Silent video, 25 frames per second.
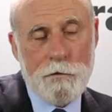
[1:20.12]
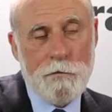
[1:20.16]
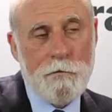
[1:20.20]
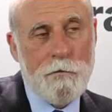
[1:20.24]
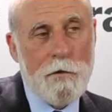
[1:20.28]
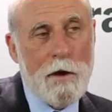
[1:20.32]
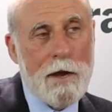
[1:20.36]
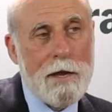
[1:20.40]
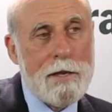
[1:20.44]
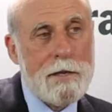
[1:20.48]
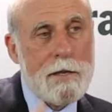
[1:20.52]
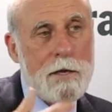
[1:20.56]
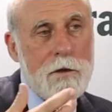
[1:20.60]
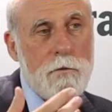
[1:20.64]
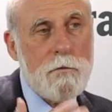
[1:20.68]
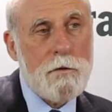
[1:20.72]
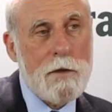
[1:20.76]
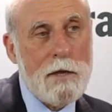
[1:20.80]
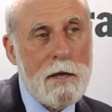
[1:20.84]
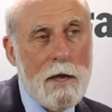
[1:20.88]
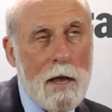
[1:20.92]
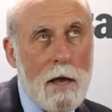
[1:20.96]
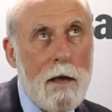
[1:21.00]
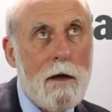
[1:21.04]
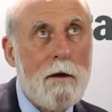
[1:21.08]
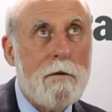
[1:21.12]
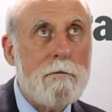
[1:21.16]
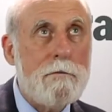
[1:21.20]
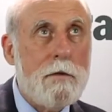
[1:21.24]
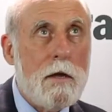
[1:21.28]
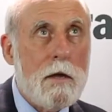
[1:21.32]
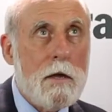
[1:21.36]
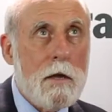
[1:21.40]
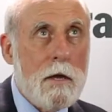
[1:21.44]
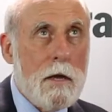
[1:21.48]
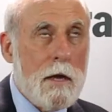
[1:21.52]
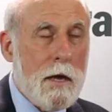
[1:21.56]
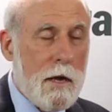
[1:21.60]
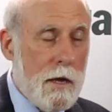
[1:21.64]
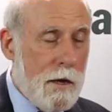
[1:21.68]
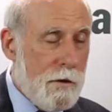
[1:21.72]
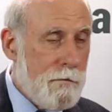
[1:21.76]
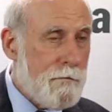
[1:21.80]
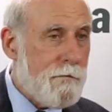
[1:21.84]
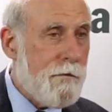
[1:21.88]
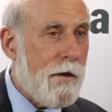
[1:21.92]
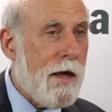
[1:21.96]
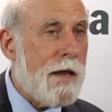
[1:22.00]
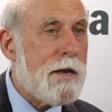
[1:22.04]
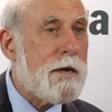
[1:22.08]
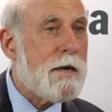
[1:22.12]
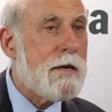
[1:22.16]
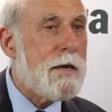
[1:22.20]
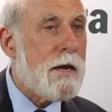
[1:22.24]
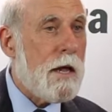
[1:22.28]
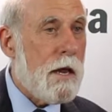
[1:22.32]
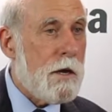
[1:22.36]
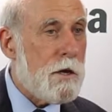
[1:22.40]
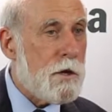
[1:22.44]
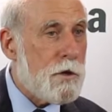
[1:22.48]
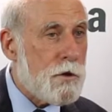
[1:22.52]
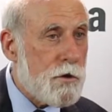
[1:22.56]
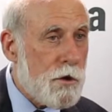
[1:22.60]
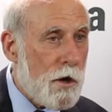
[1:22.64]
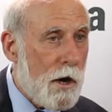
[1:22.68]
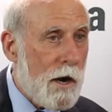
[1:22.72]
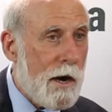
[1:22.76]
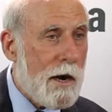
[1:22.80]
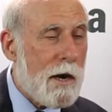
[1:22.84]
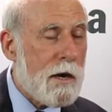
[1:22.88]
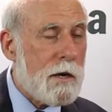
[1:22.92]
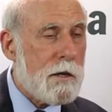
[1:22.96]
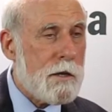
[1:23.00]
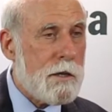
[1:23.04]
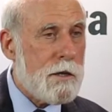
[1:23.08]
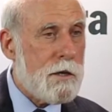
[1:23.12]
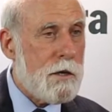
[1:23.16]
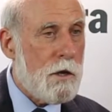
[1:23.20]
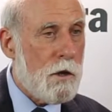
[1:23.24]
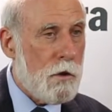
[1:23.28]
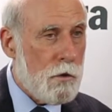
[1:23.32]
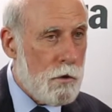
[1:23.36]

finally we have invented an entirely